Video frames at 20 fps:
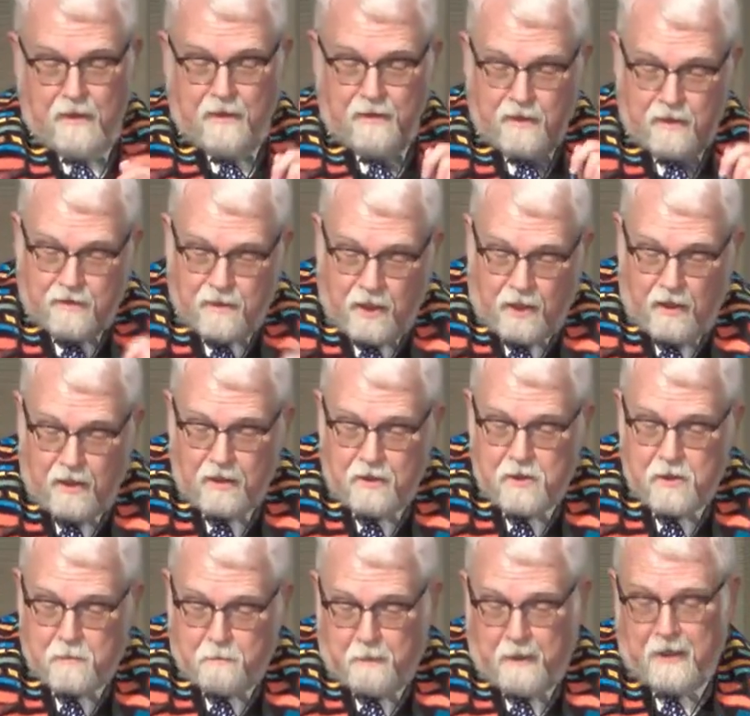The
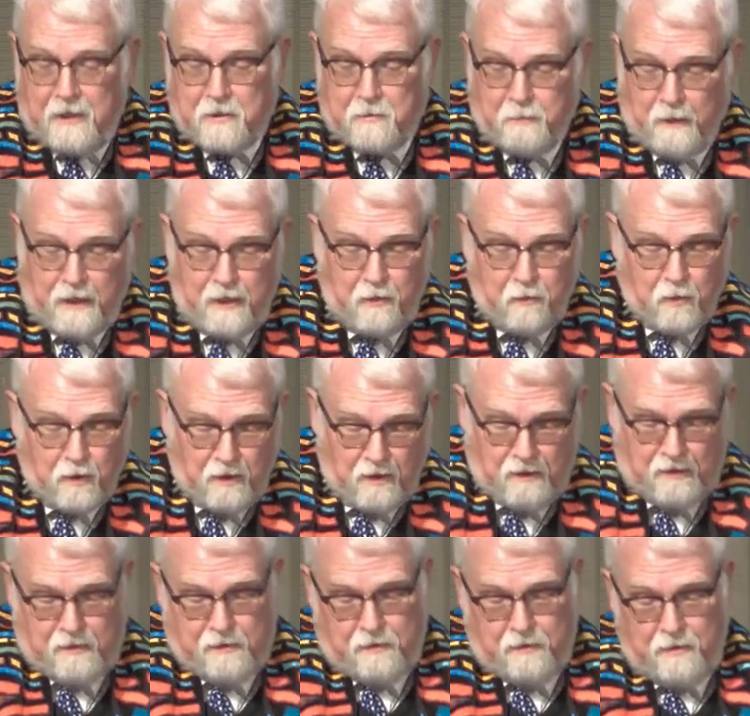tongue speaks many
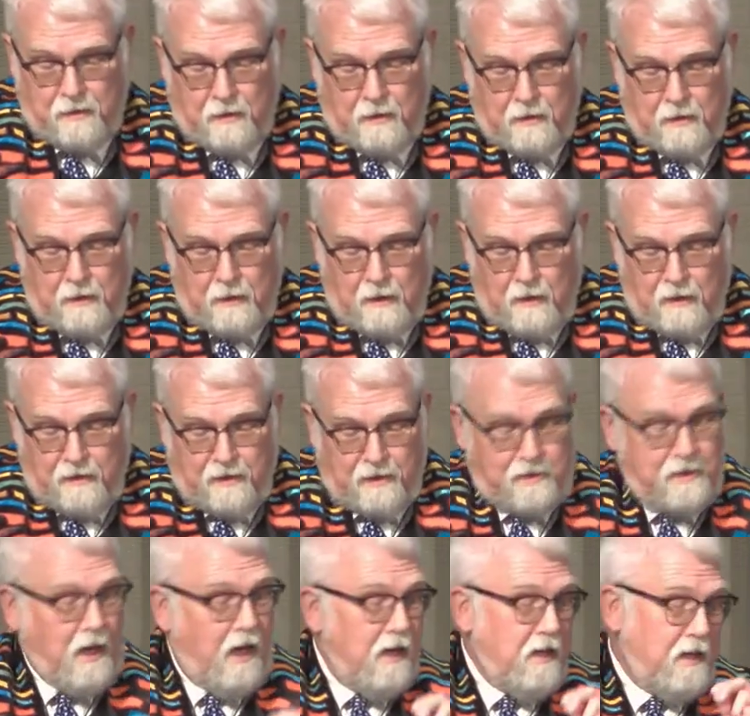words. The
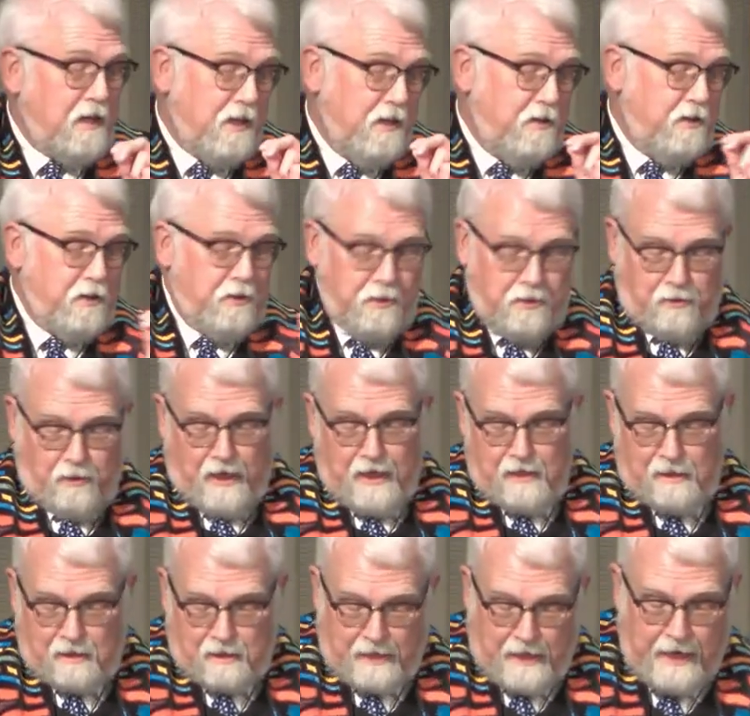tongue can do
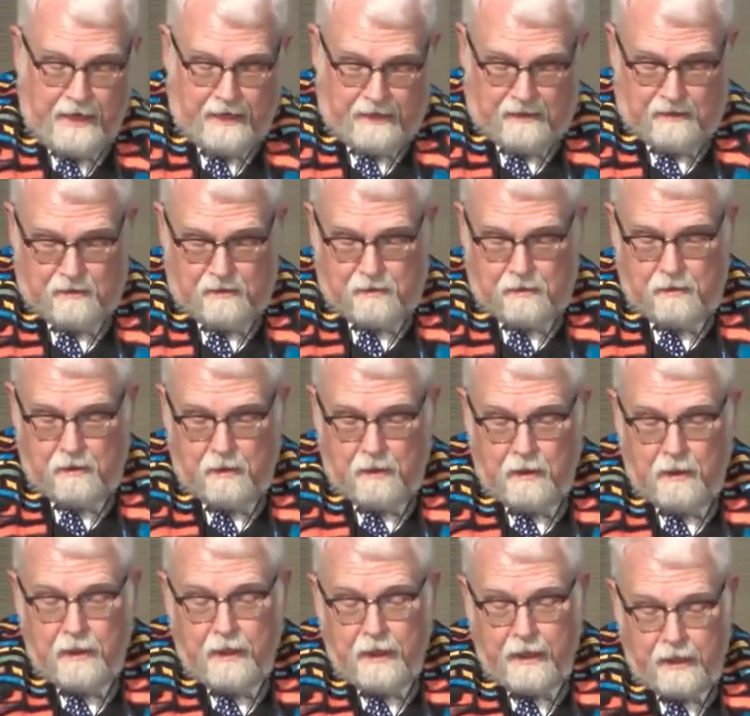great things,
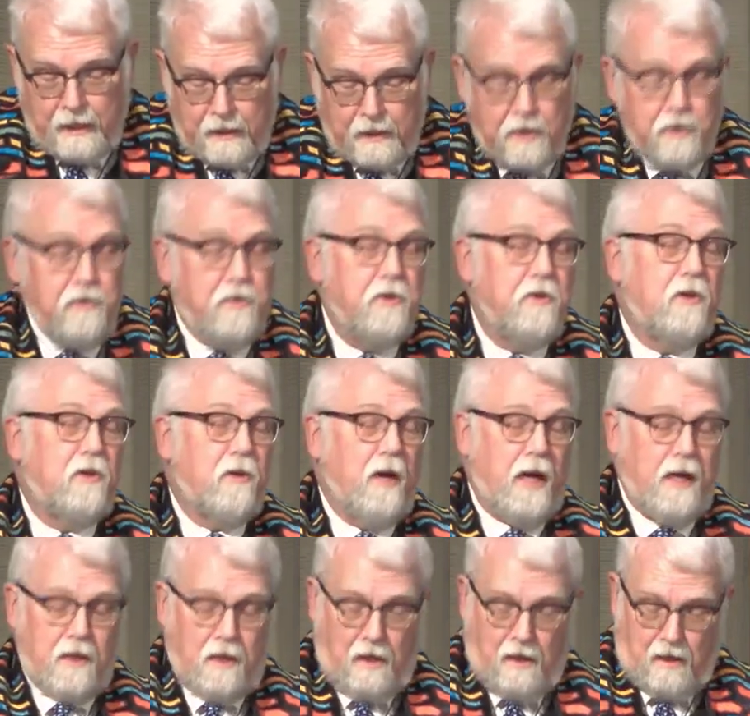and it can do
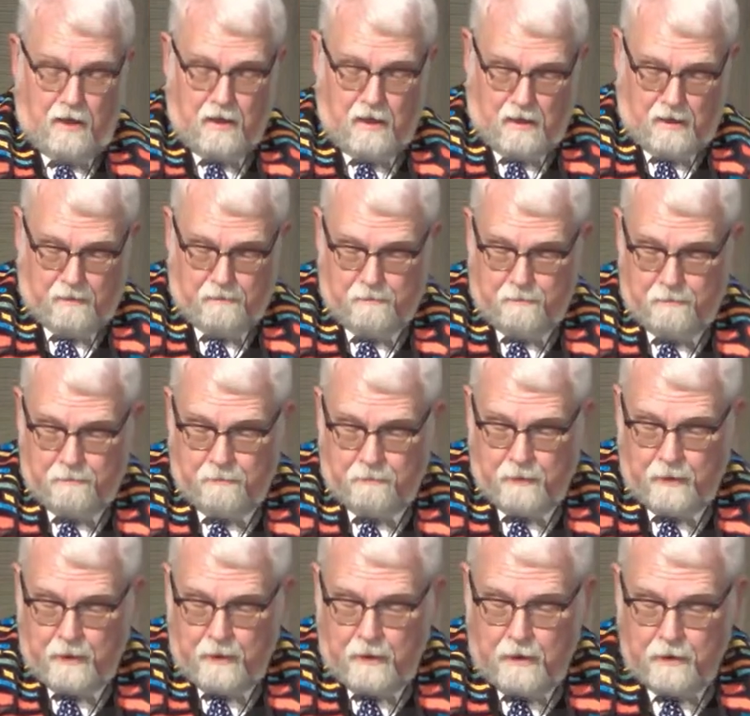great harm.
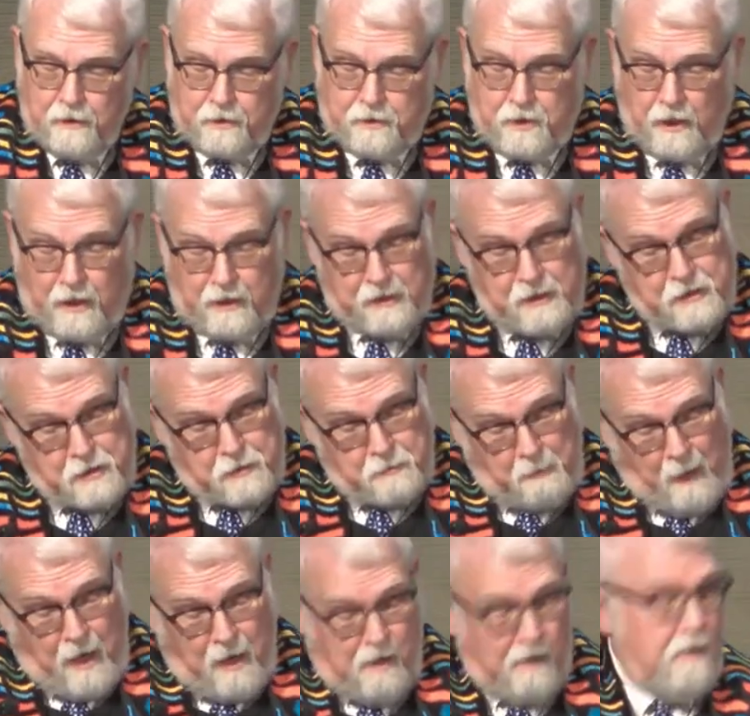The tongue is
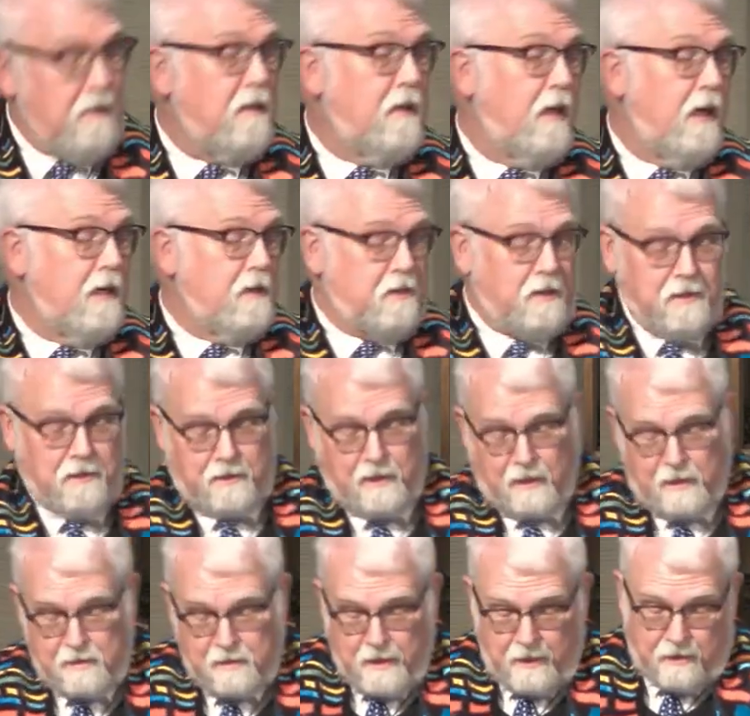small, as he
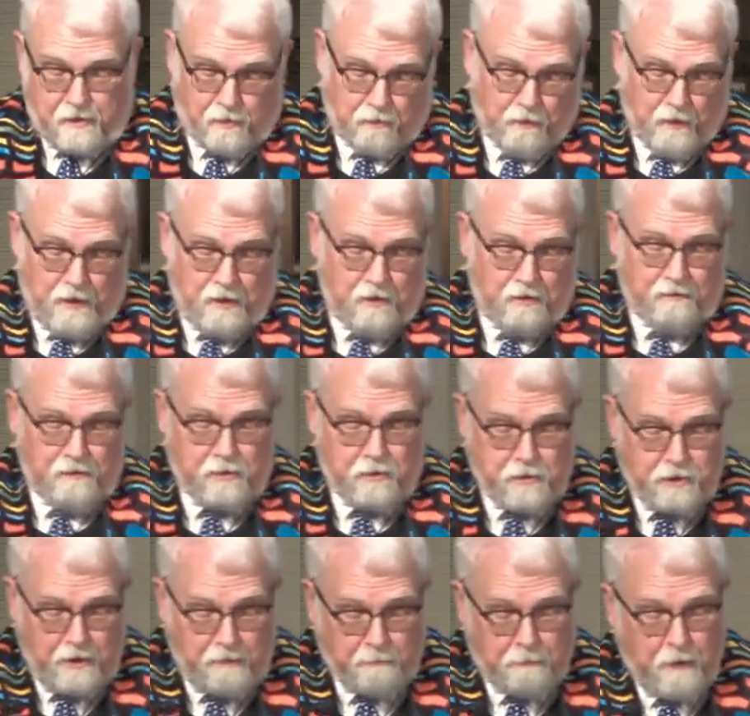says, like the rudder of a
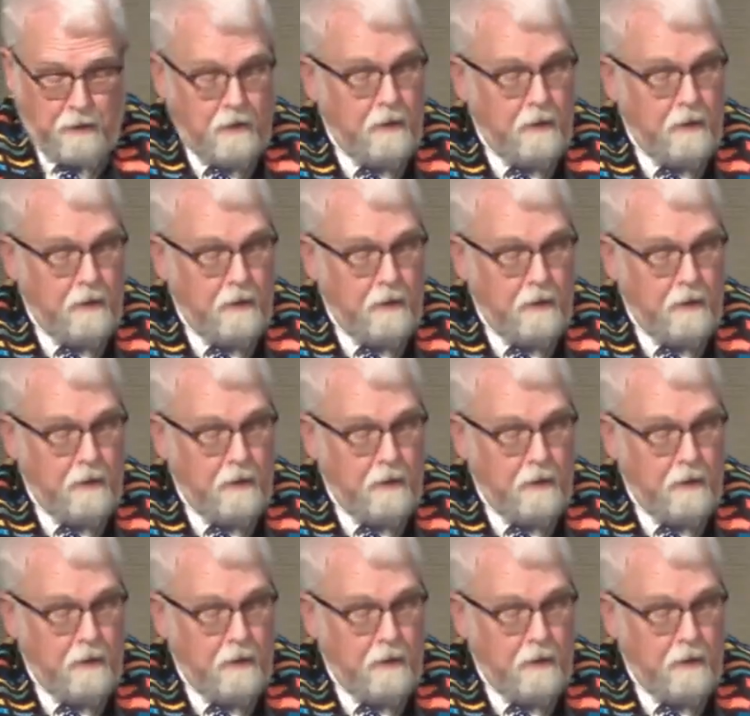ship,